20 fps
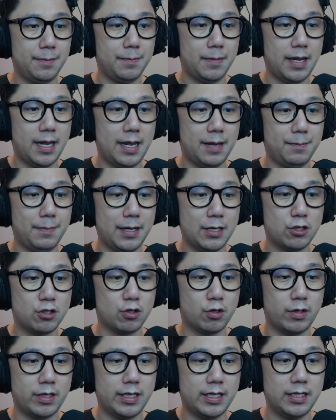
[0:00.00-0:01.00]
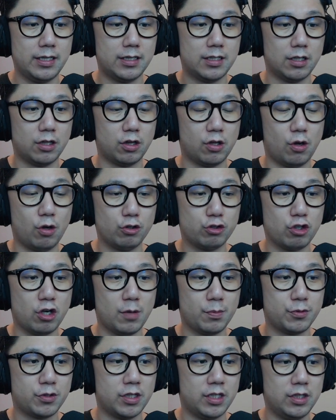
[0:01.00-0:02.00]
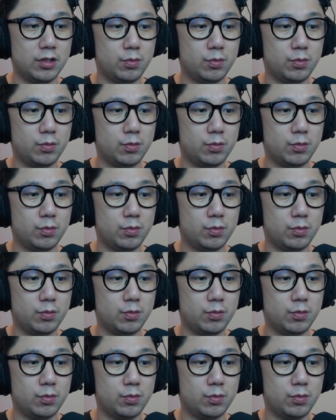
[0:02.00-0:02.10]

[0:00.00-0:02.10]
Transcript: and make sure in the launch options,